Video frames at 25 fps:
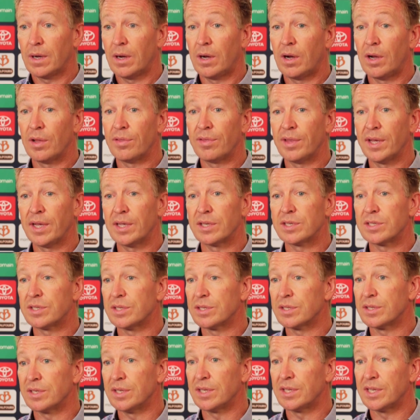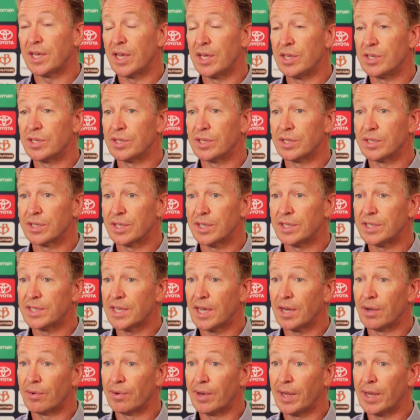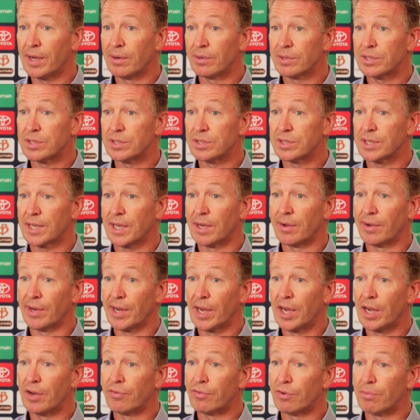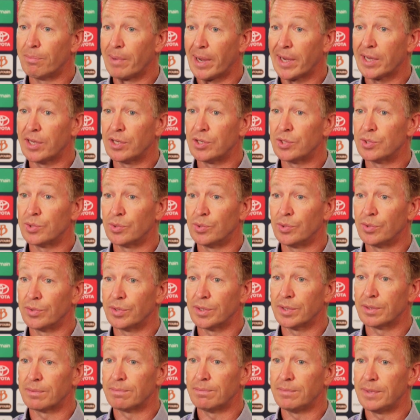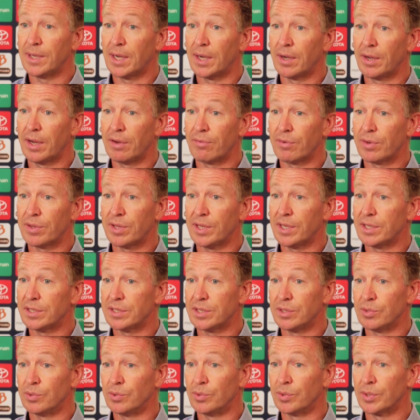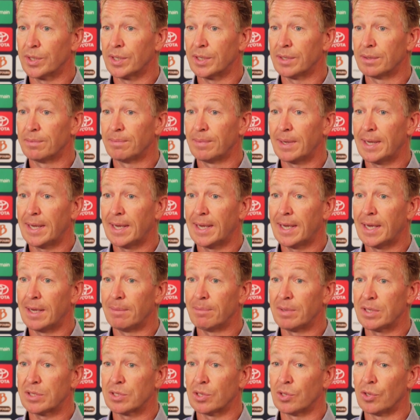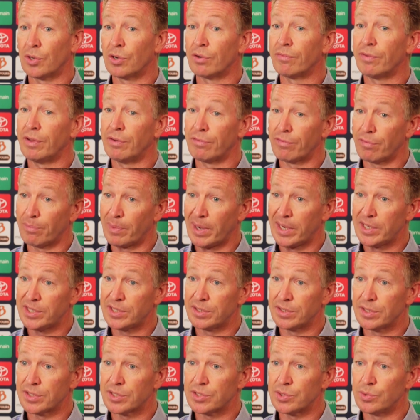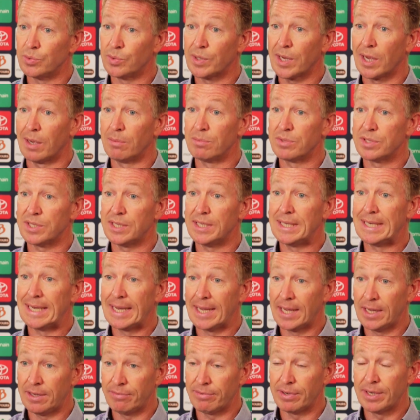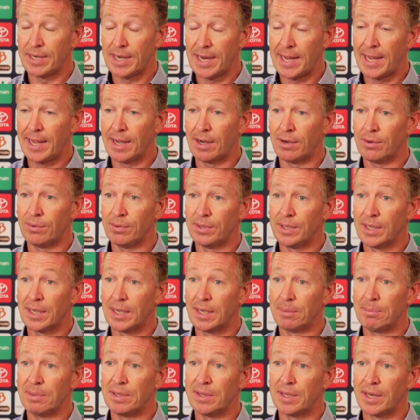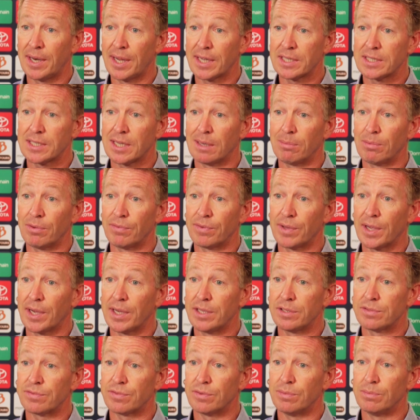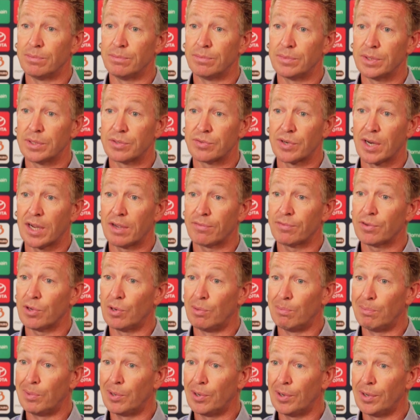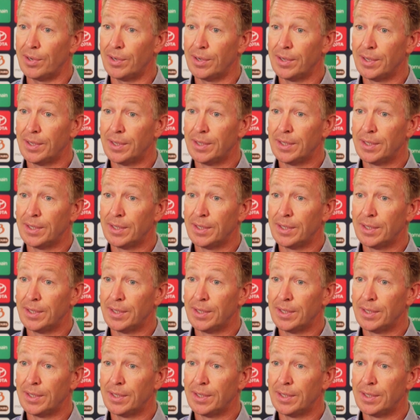Oh, I think it's just the attention to detail now. It's just going over and making sure that you know everything's in order. Um, there's a lot of information that still comes in even now um, in the next couple of days from the draft combine.